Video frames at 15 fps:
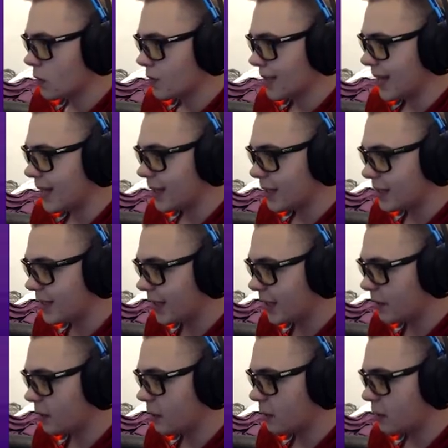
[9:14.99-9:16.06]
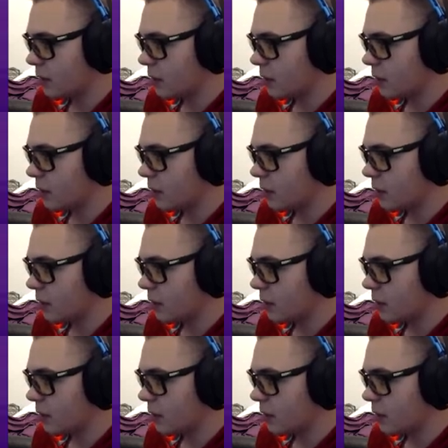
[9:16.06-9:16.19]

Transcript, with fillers: 2nd and 10.